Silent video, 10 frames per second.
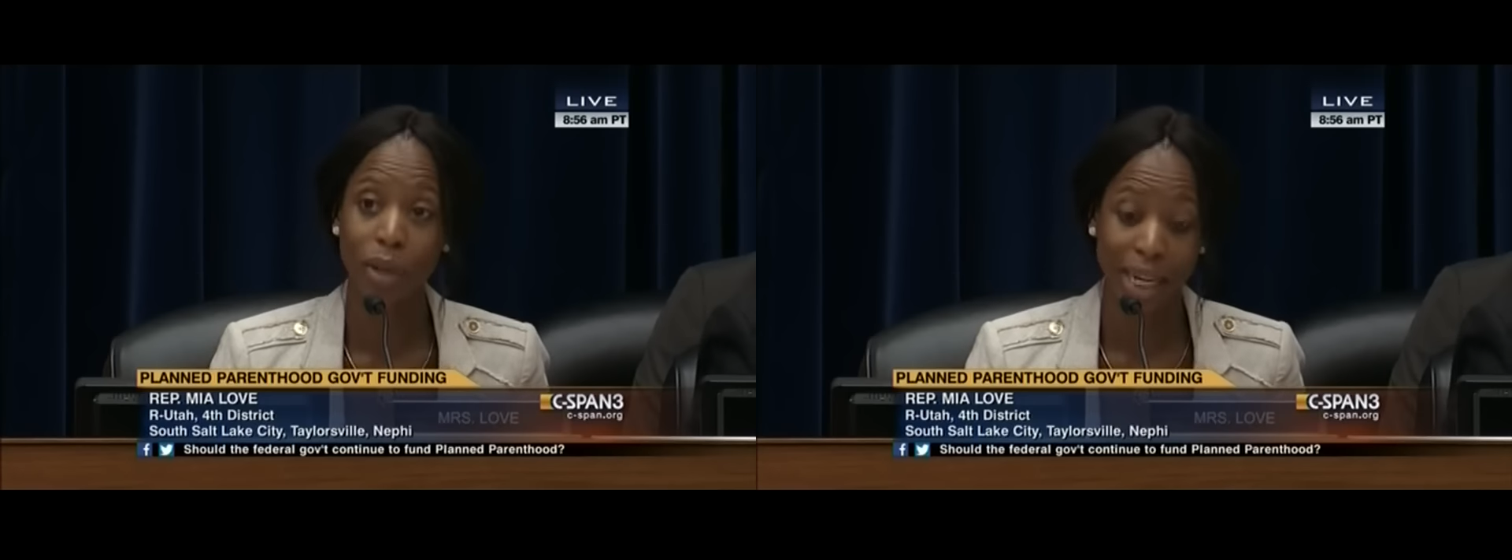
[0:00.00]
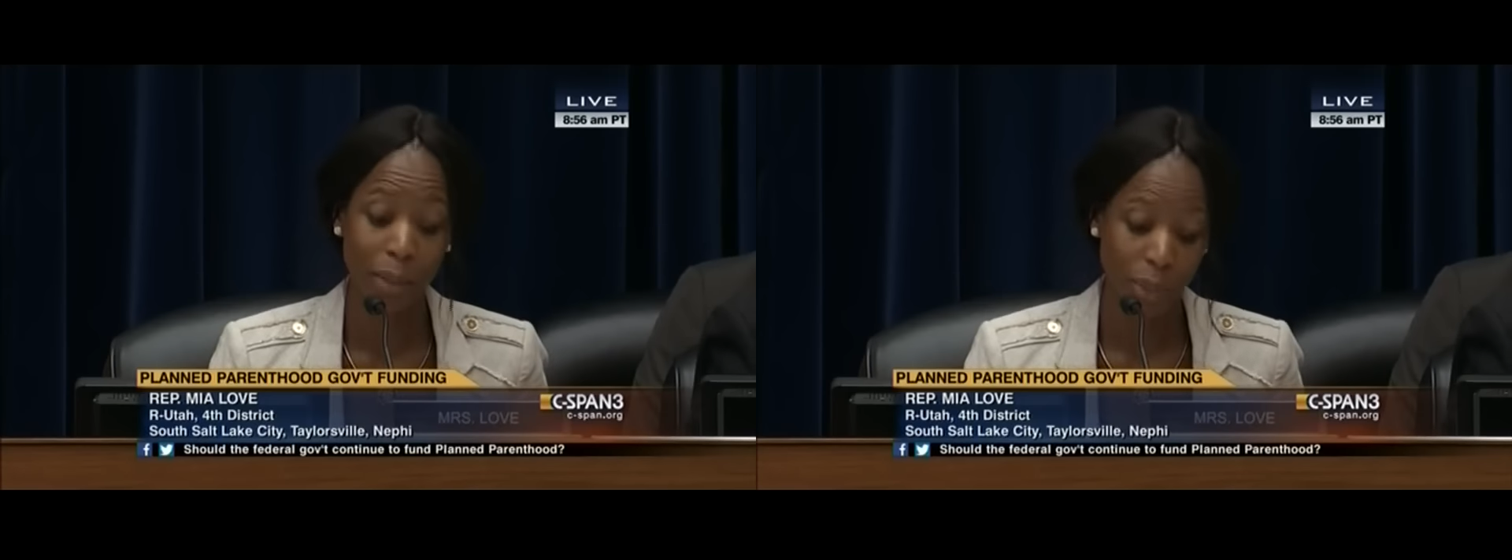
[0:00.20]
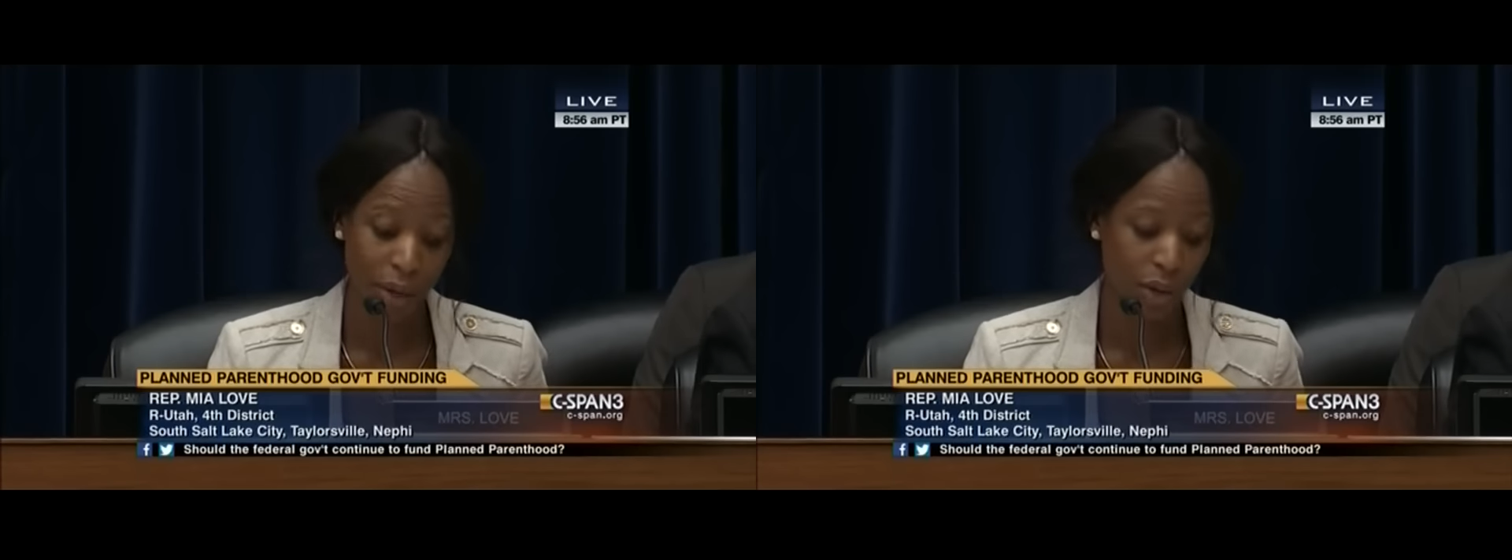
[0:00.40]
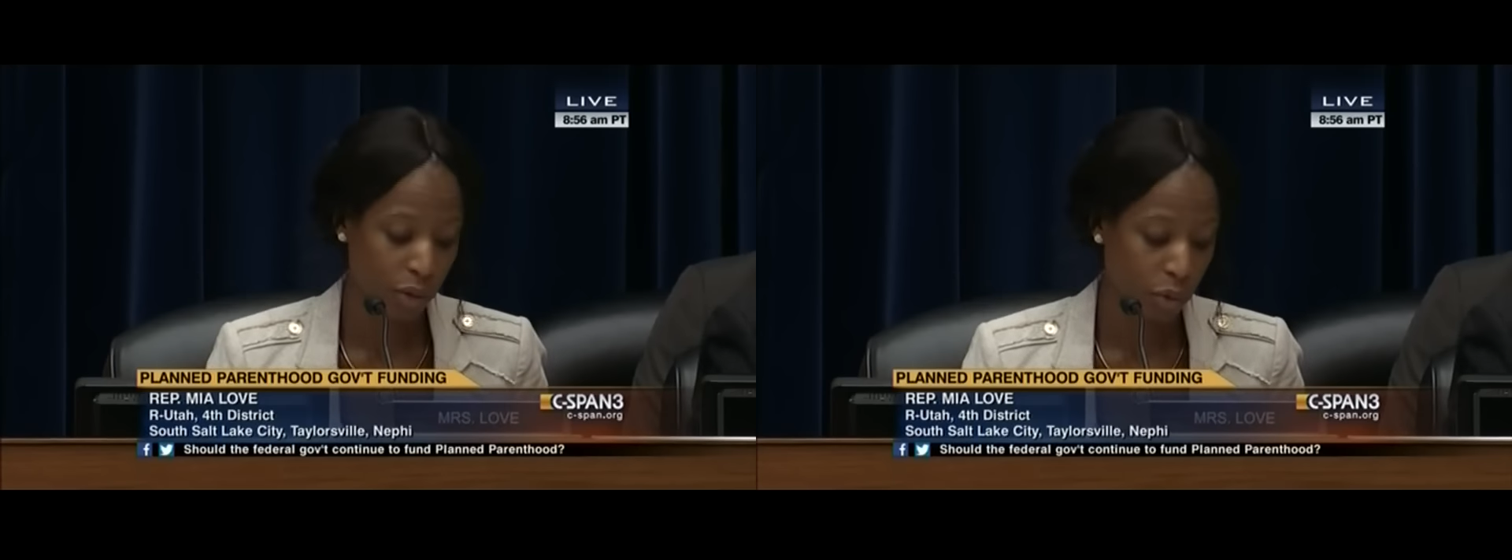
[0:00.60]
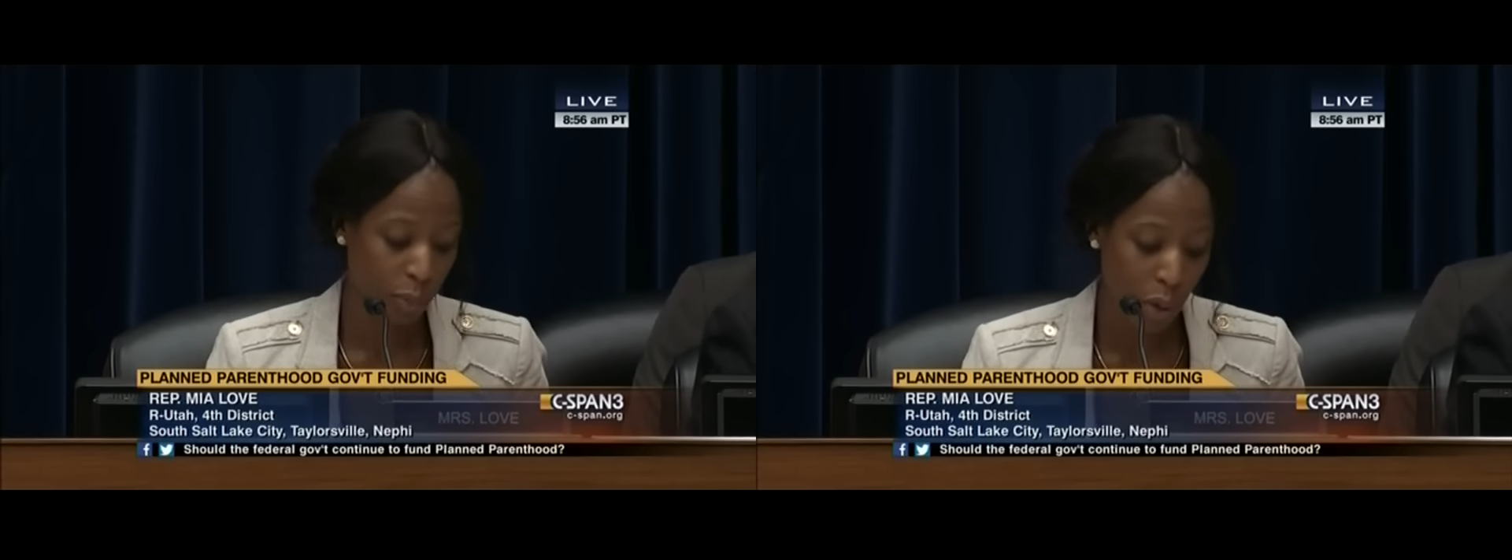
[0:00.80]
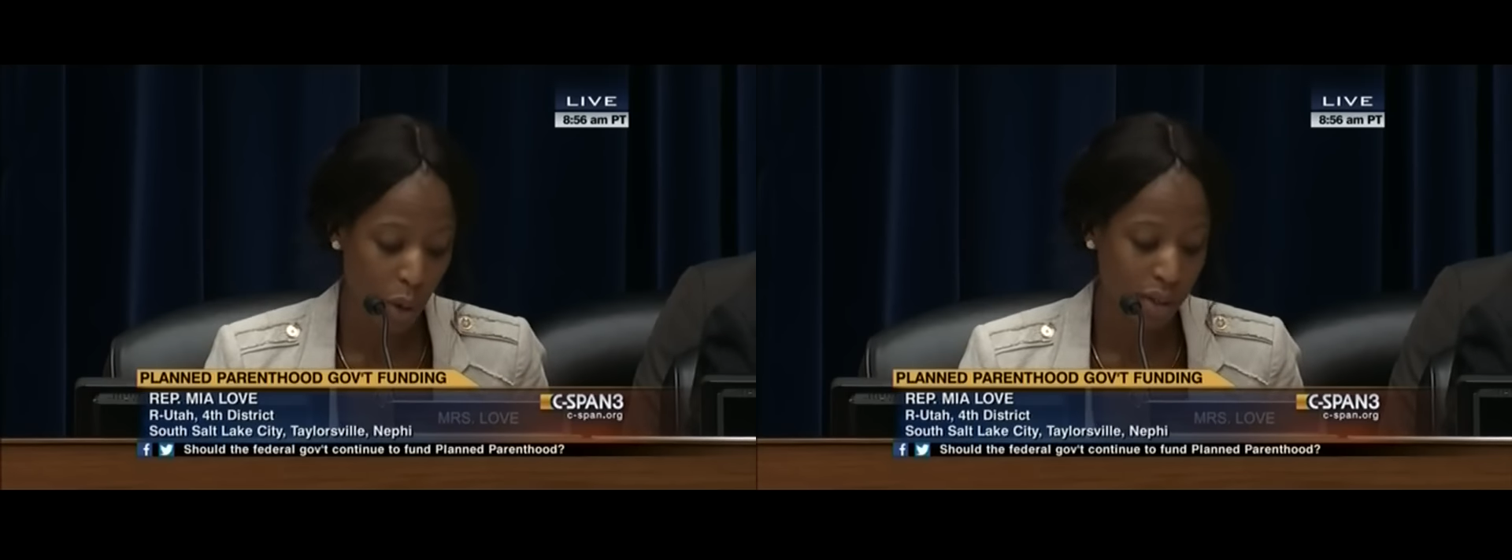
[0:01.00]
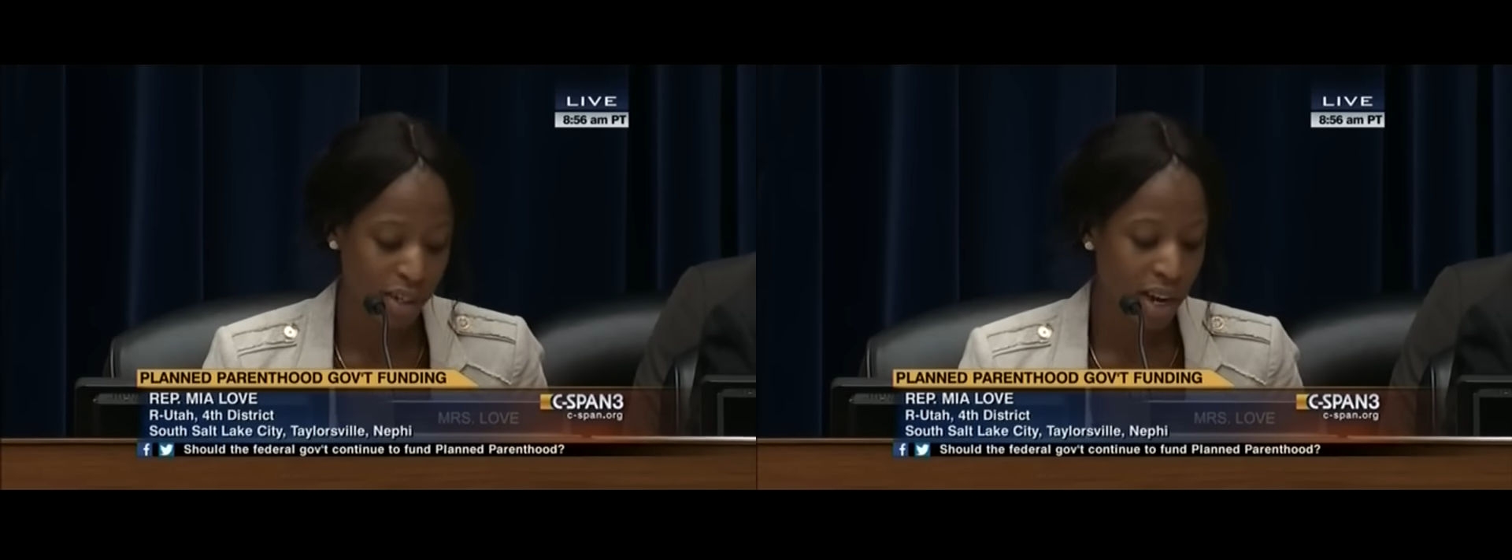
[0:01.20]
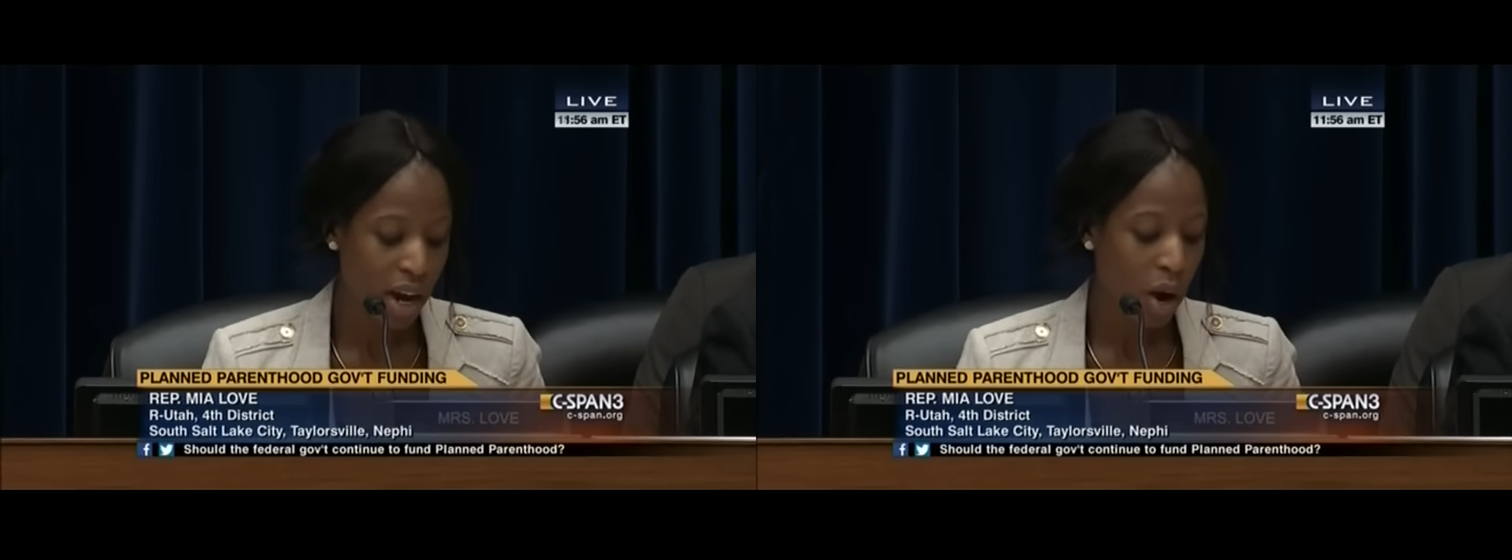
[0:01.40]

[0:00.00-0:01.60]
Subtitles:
Planned Parenthood reports,